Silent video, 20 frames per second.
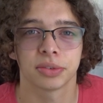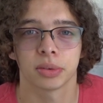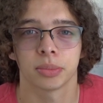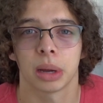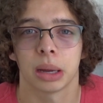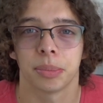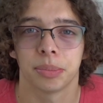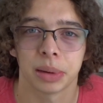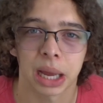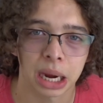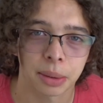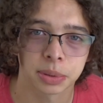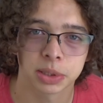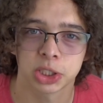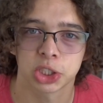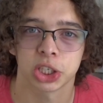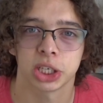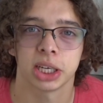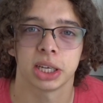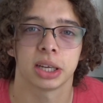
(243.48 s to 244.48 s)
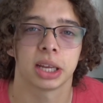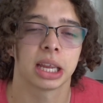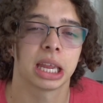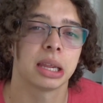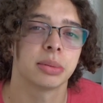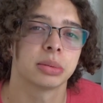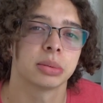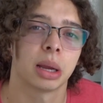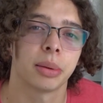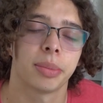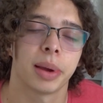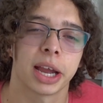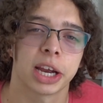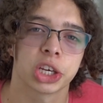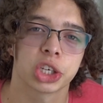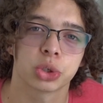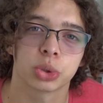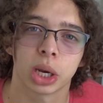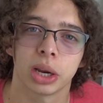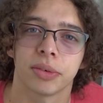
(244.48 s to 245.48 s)
for my back positioning. It keeps my back
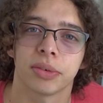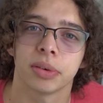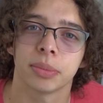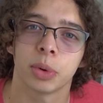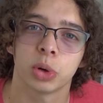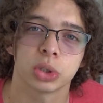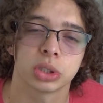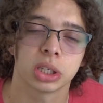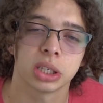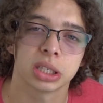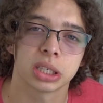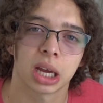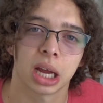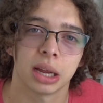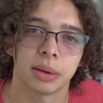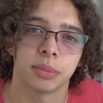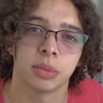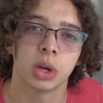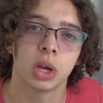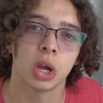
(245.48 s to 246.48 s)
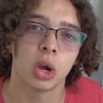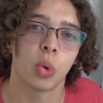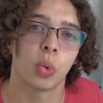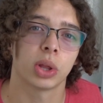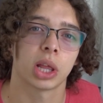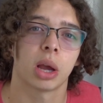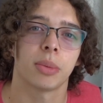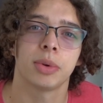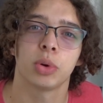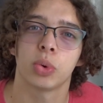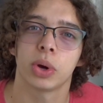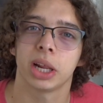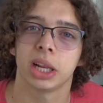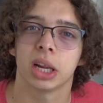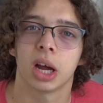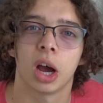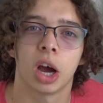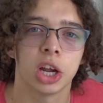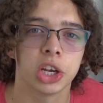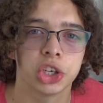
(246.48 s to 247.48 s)
straight for most of the time without me wanting to
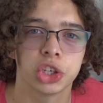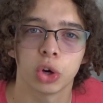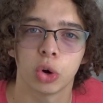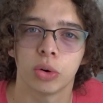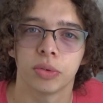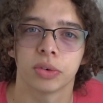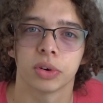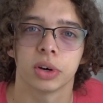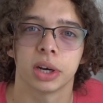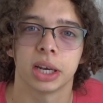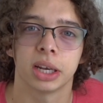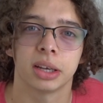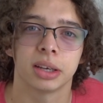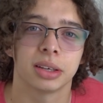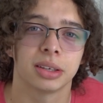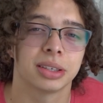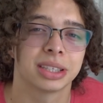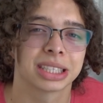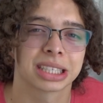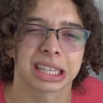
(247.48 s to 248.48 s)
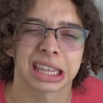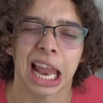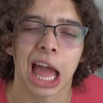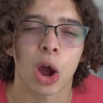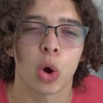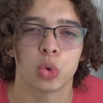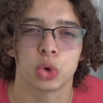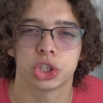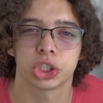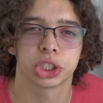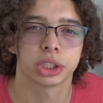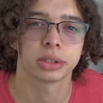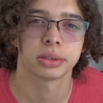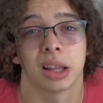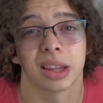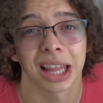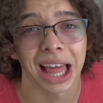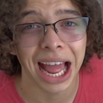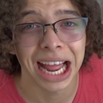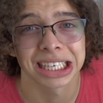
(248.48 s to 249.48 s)
hunch over and slouch. The
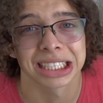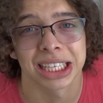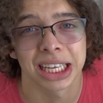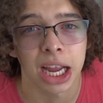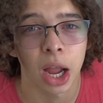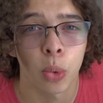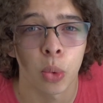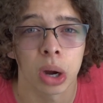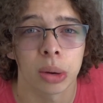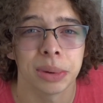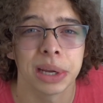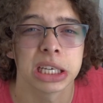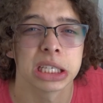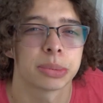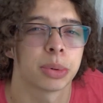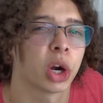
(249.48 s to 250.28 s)
last thing I wanna be is a